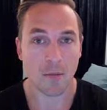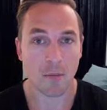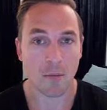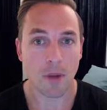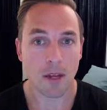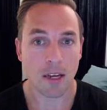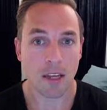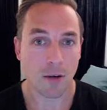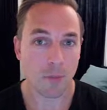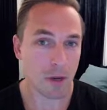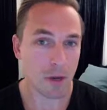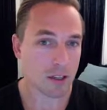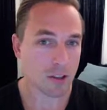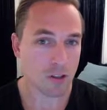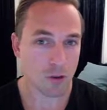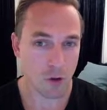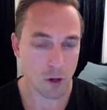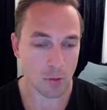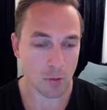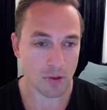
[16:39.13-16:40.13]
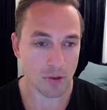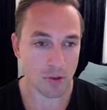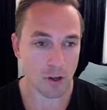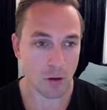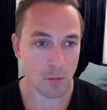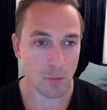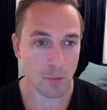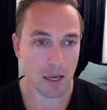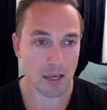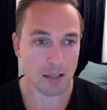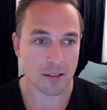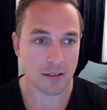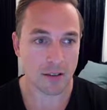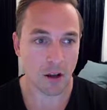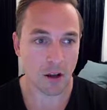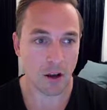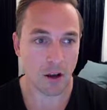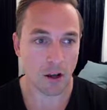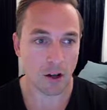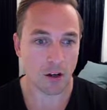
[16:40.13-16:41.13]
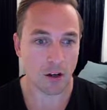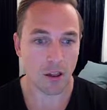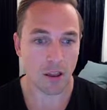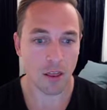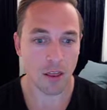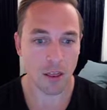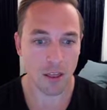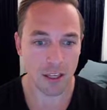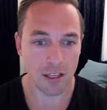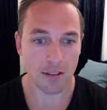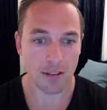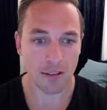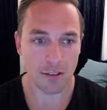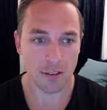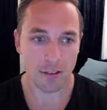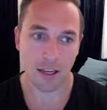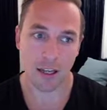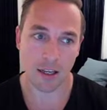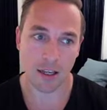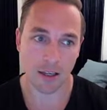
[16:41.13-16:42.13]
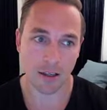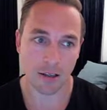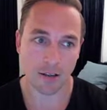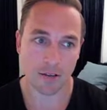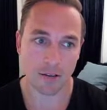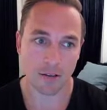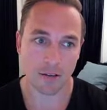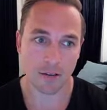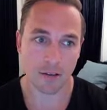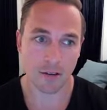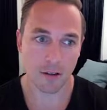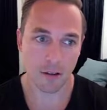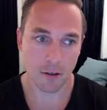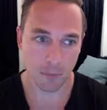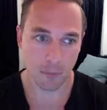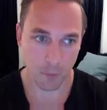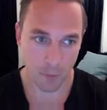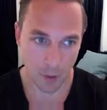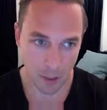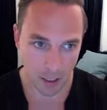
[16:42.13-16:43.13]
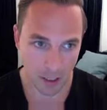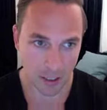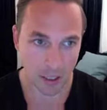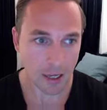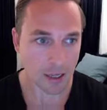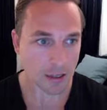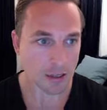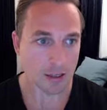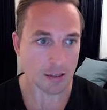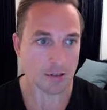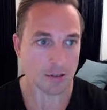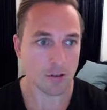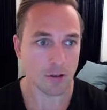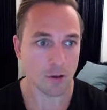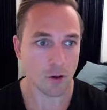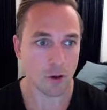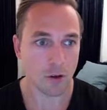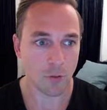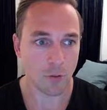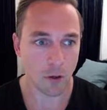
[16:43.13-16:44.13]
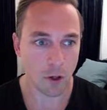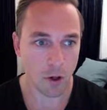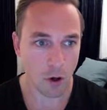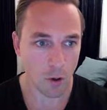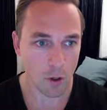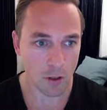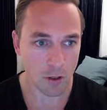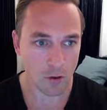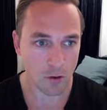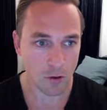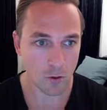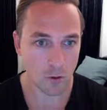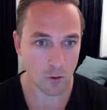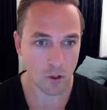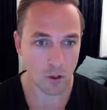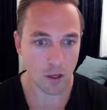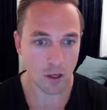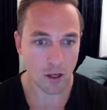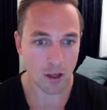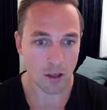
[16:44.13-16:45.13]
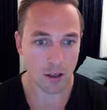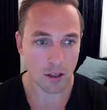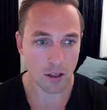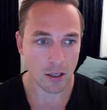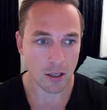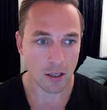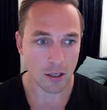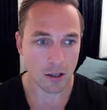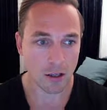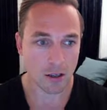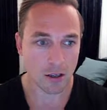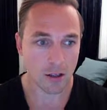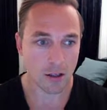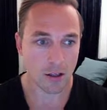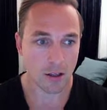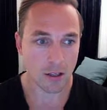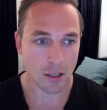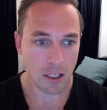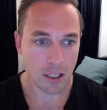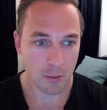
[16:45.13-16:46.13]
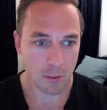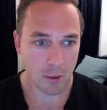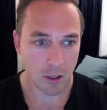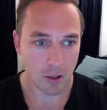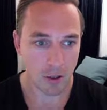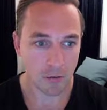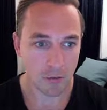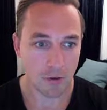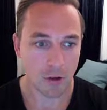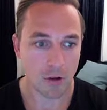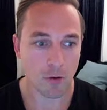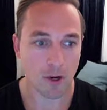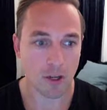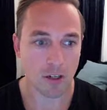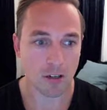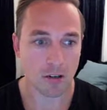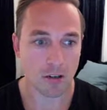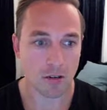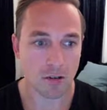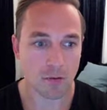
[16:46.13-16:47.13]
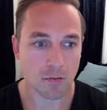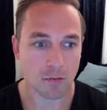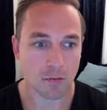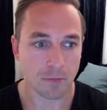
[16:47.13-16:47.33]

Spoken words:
many of my scripts are based on these settings being like this. So if we go into the email configuration,